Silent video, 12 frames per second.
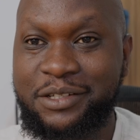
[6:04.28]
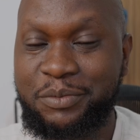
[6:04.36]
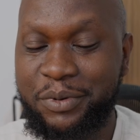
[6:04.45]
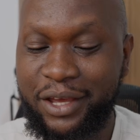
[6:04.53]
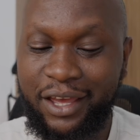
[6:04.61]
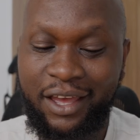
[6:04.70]
to
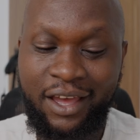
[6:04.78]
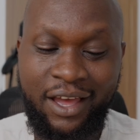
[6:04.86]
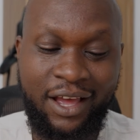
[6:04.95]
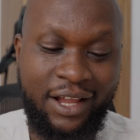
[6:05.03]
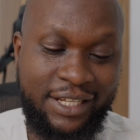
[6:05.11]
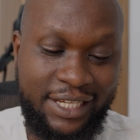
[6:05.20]
be
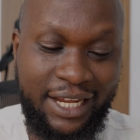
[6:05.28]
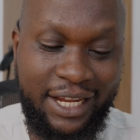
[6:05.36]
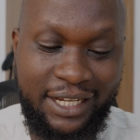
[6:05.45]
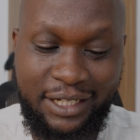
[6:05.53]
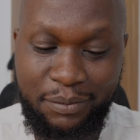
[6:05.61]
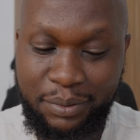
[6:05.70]

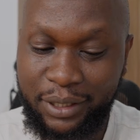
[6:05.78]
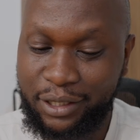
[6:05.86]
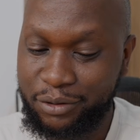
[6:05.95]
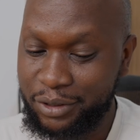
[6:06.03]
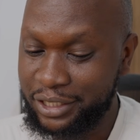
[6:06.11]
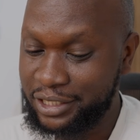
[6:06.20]
1080p
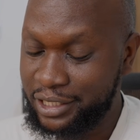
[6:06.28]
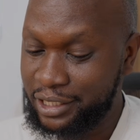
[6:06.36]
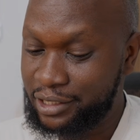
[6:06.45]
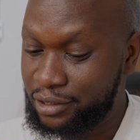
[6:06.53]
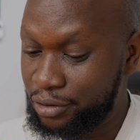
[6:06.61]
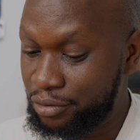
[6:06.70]

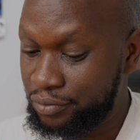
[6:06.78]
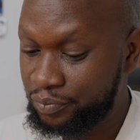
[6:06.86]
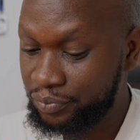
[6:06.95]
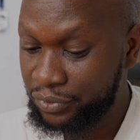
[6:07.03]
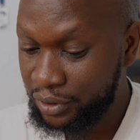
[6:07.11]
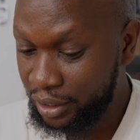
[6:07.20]
UHD. So
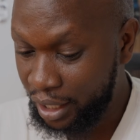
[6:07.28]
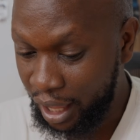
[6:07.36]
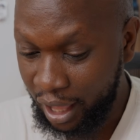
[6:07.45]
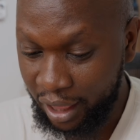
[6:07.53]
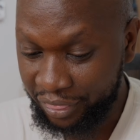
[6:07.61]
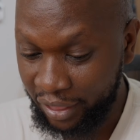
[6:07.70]

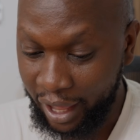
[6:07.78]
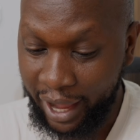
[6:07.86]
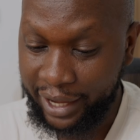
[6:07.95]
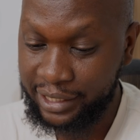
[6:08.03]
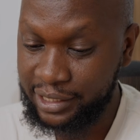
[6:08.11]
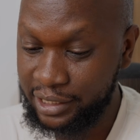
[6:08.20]
the
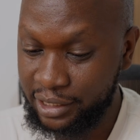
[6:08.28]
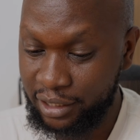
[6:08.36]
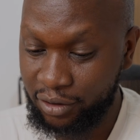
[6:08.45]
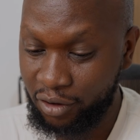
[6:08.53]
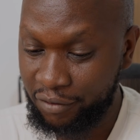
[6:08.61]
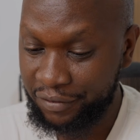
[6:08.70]
highest it
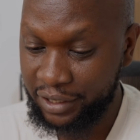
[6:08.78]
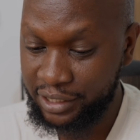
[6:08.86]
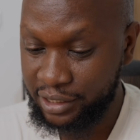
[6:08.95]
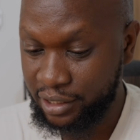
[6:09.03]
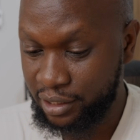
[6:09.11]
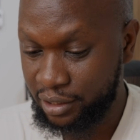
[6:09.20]
can offer
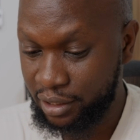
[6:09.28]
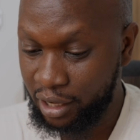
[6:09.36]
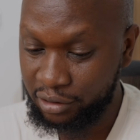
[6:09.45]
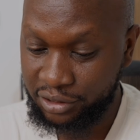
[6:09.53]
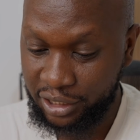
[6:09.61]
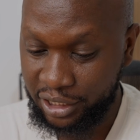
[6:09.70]
is
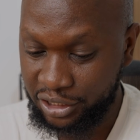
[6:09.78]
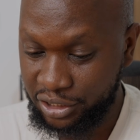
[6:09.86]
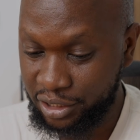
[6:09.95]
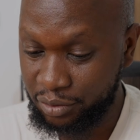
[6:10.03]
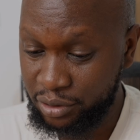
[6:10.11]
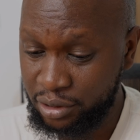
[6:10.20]
Ultra
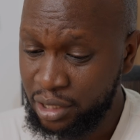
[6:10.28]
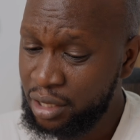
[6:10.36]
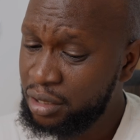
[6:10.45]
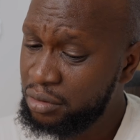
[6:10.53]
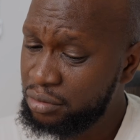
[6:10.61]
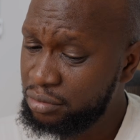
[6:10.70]
HD,
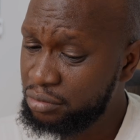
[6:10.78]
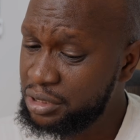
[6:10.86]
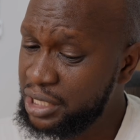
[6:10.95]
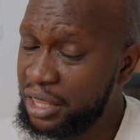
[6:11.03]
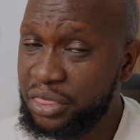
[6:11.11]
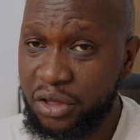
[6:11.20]

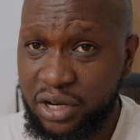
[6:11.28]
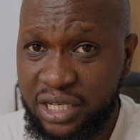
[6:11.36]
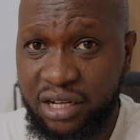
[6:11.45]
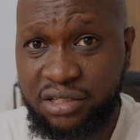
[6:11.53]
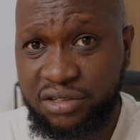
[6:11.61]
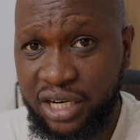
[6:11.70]
which I thought
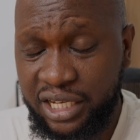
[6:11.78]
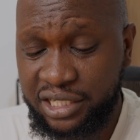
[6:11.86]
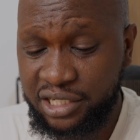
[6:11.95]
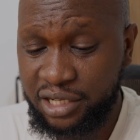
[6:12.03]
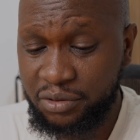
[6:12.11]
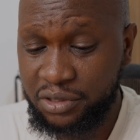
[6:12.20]
Ultra
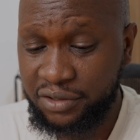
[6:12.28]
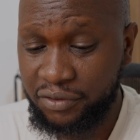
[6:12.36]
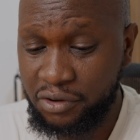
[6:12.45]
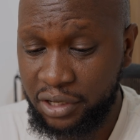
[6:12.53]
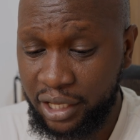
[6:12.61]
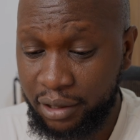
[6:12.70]
HD was
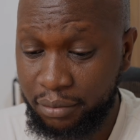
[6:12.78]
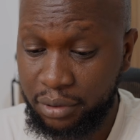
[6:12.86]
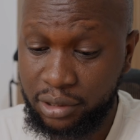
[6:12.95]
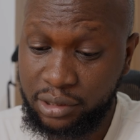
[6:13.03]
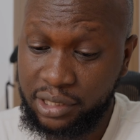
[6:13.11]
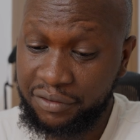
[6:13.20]
4K,
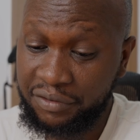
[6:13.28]
but